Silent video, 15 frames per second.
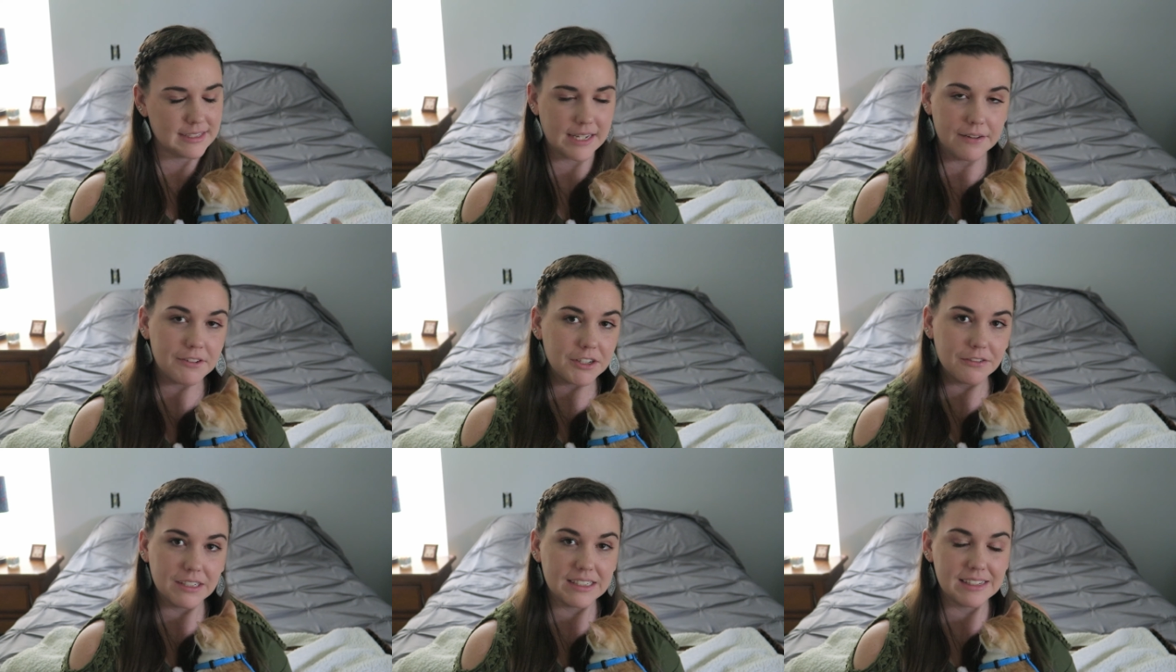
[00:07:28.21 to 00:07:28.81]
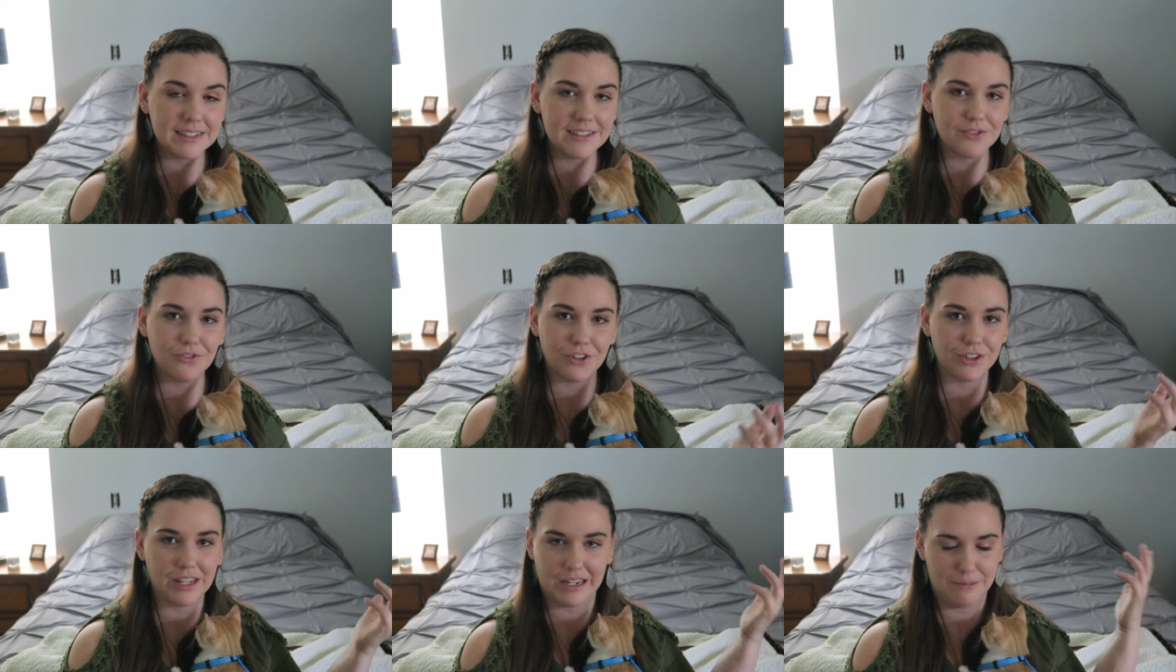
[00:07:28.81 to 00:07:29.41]
safety reasons,
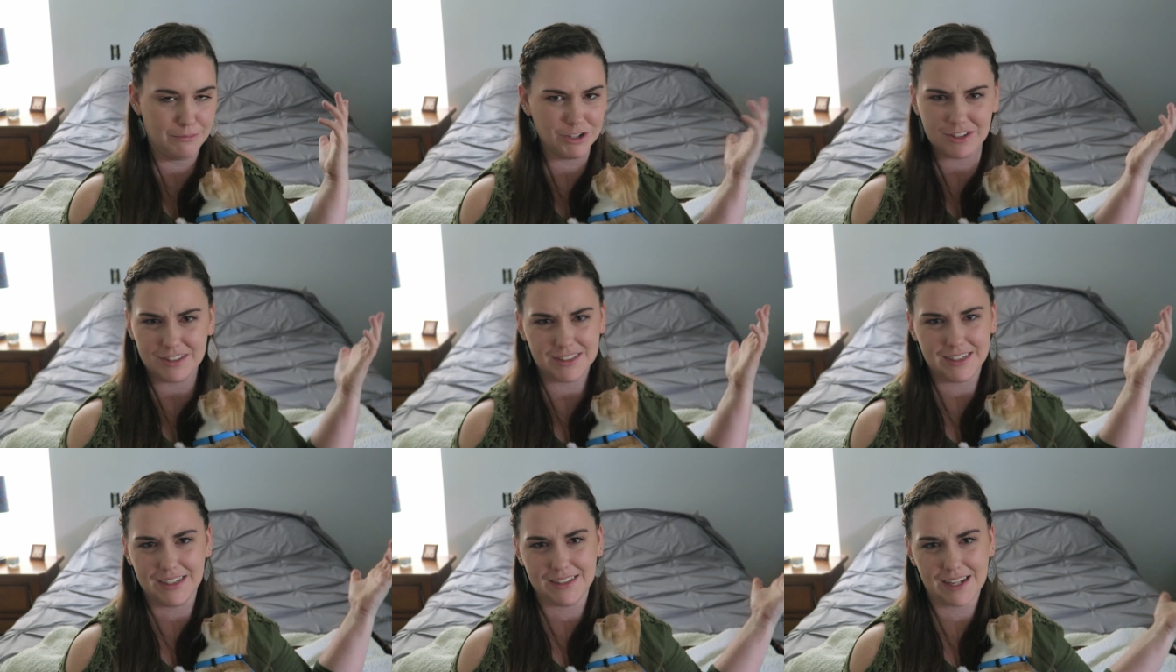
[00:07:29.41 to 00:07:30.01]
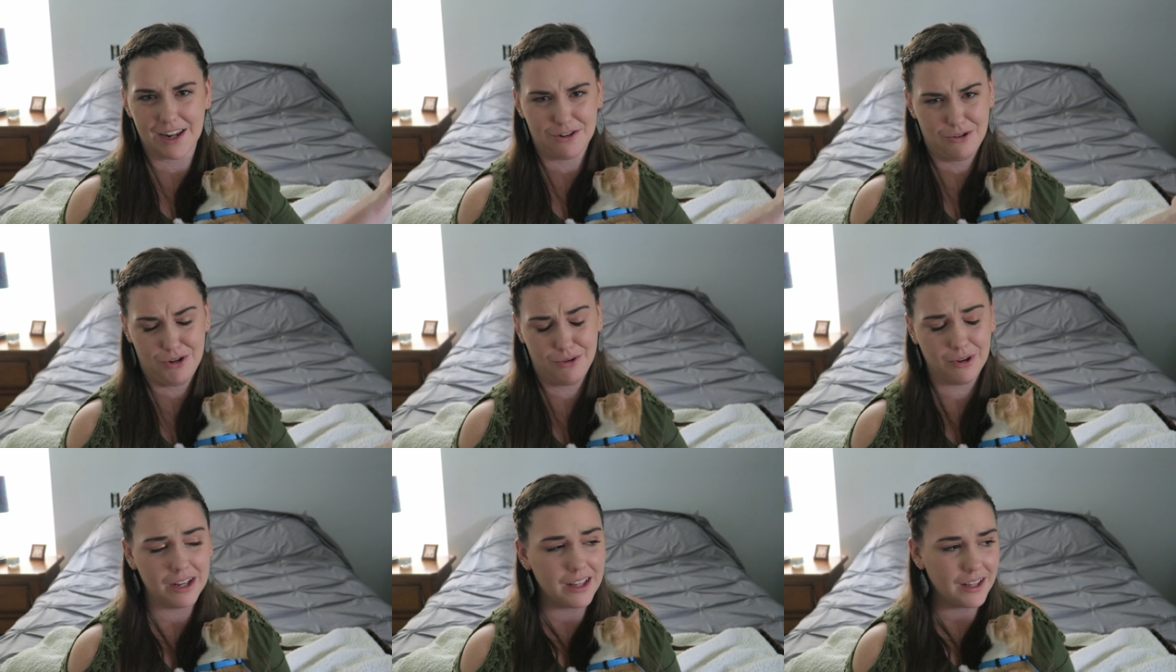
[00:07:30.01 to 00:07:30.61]
for like emergencies, I don't
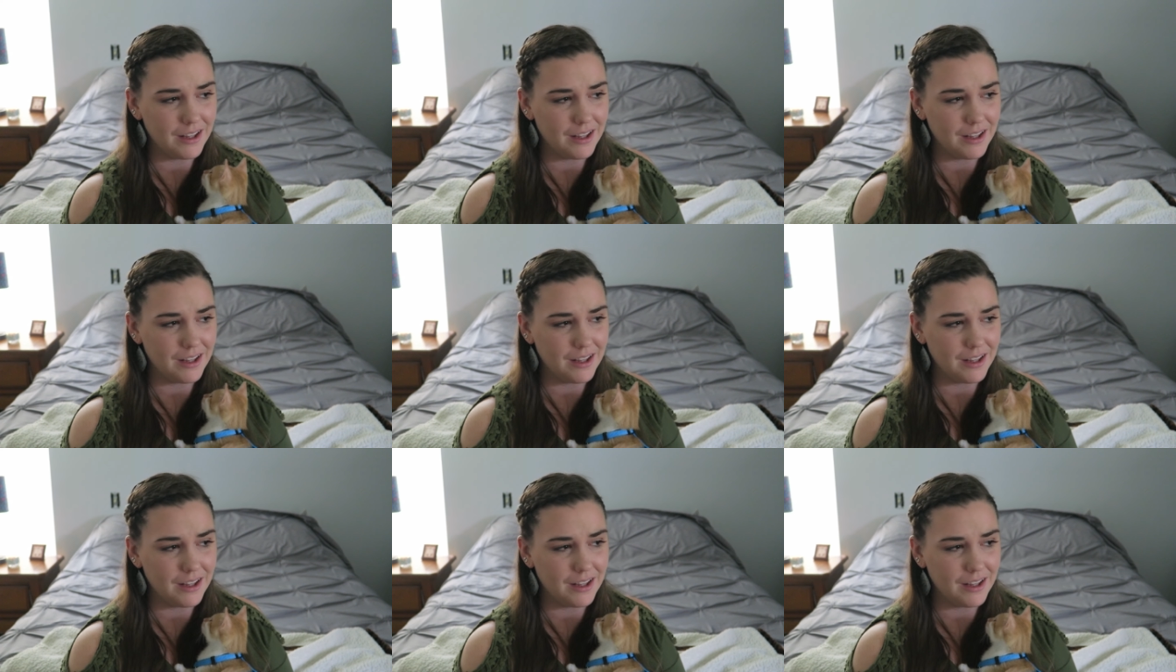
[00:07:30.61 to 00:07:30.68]
know.